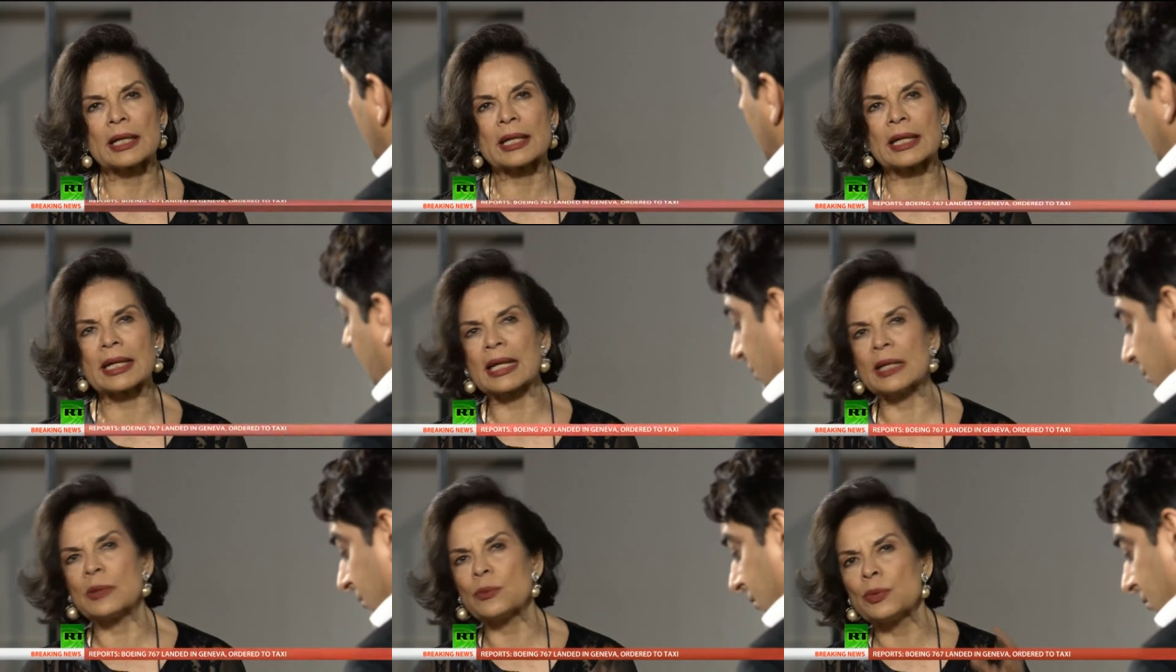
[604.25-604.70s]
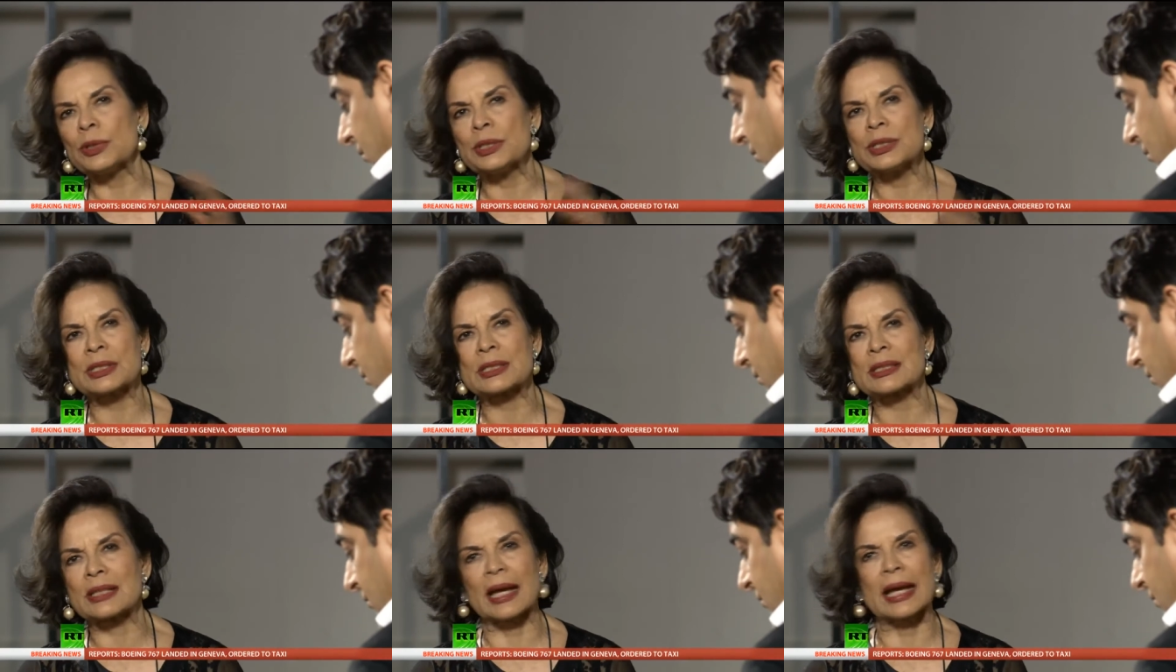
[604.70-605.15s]
can we
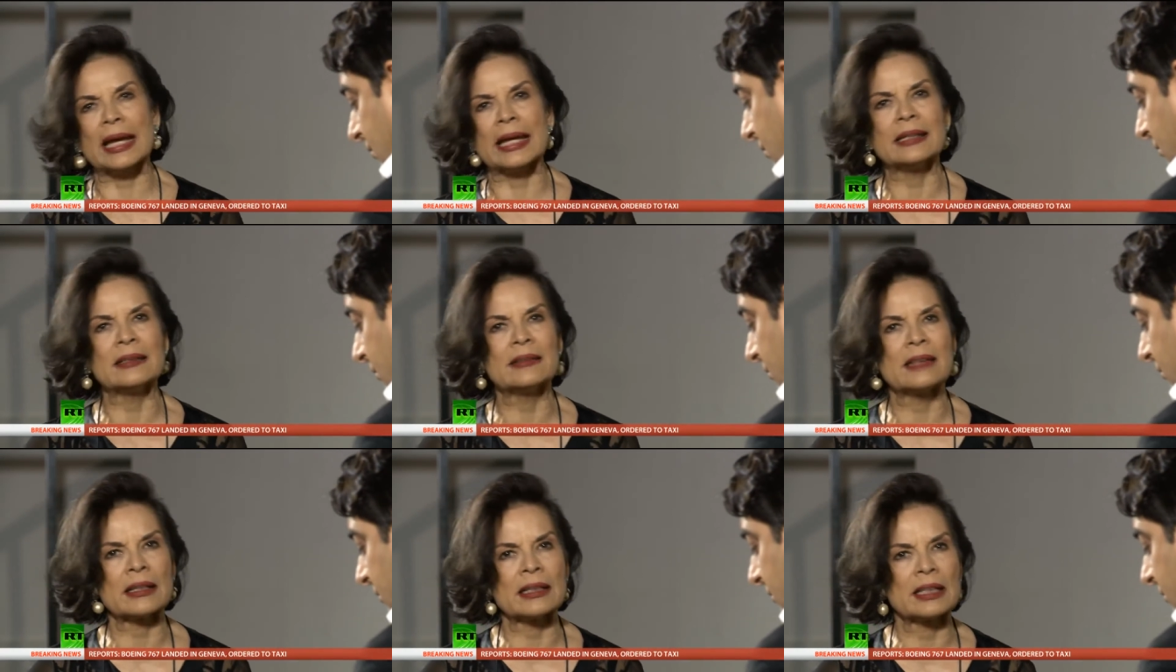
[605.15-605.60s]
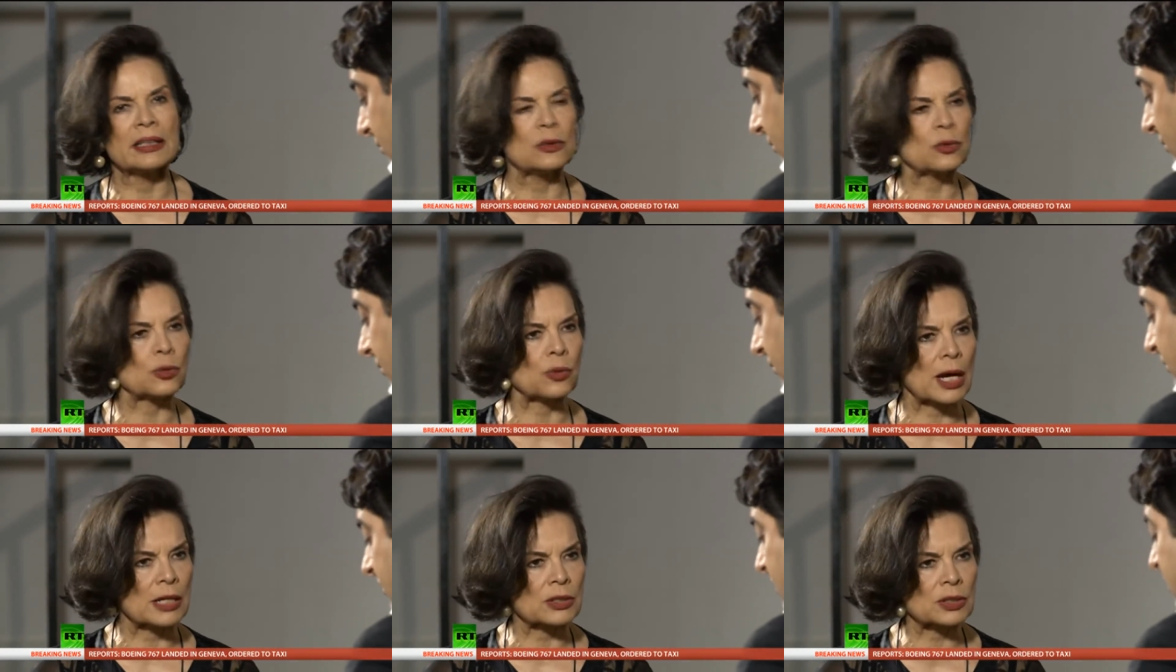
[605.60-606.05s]
say that in
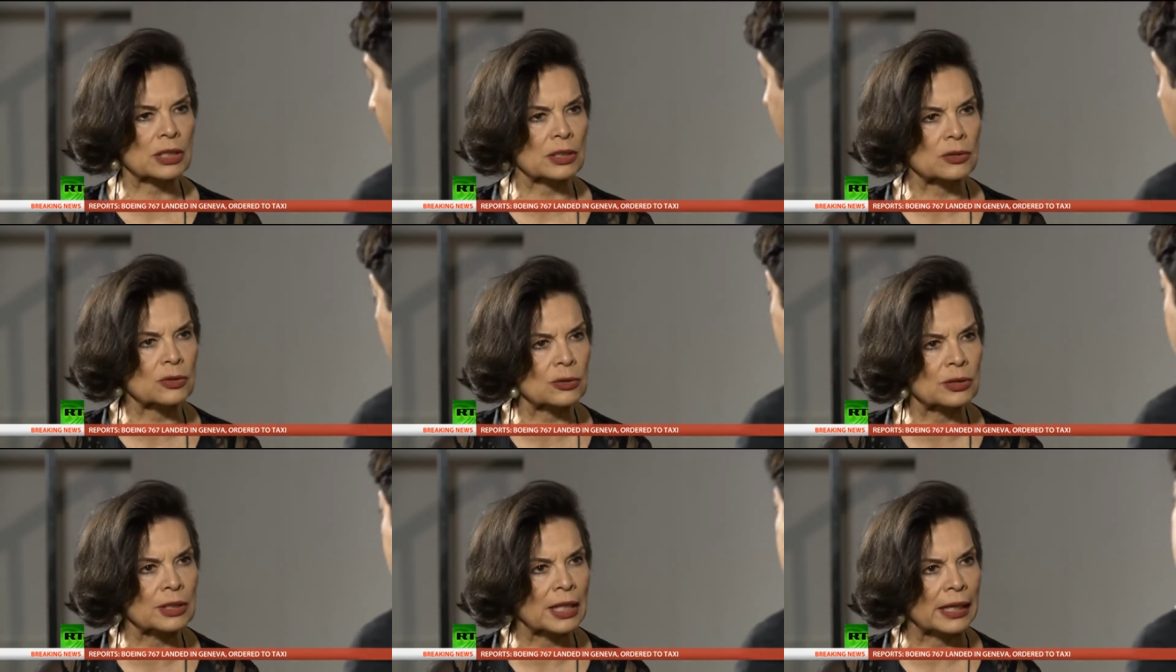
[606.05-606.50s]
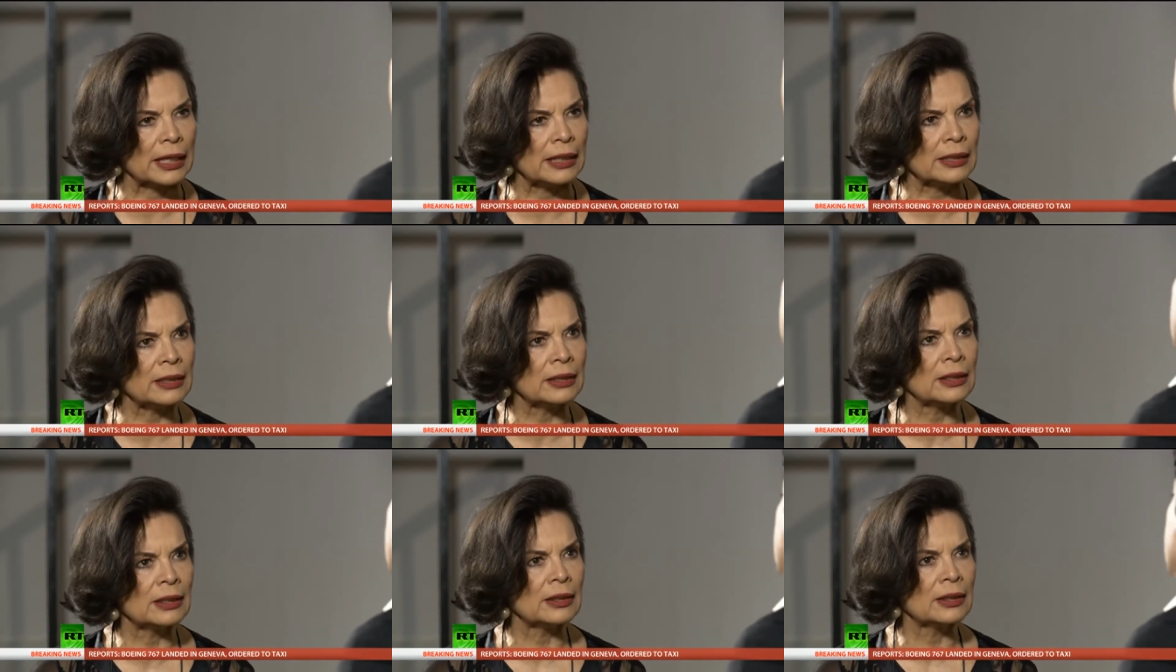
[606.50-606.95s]
Russia
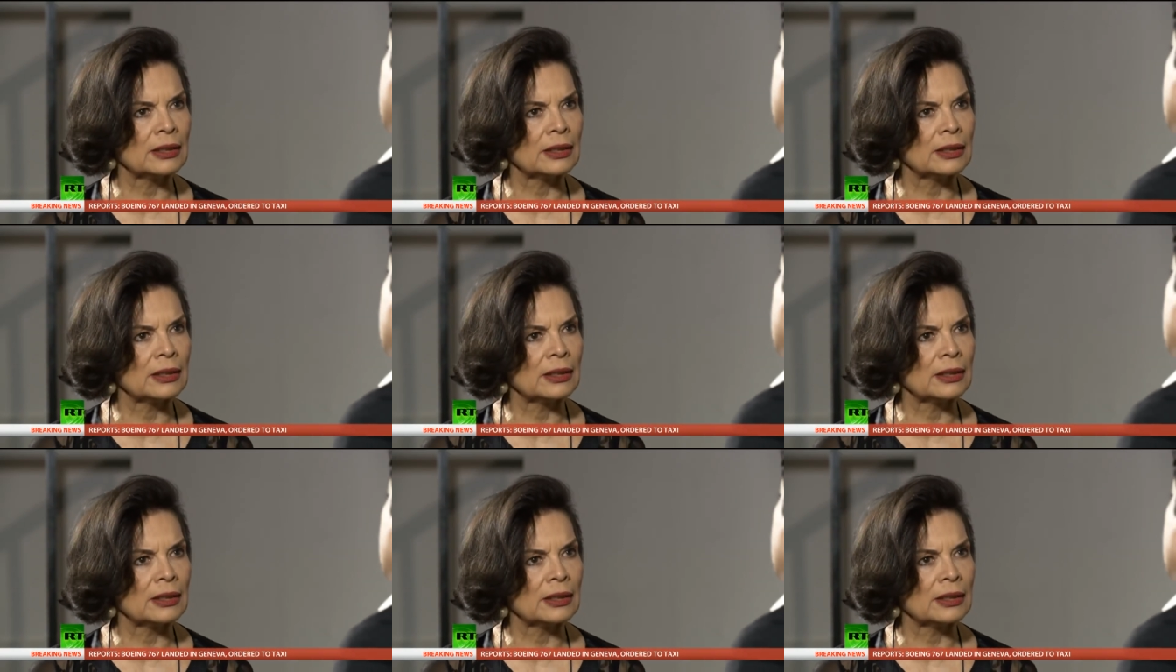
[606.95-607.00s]
today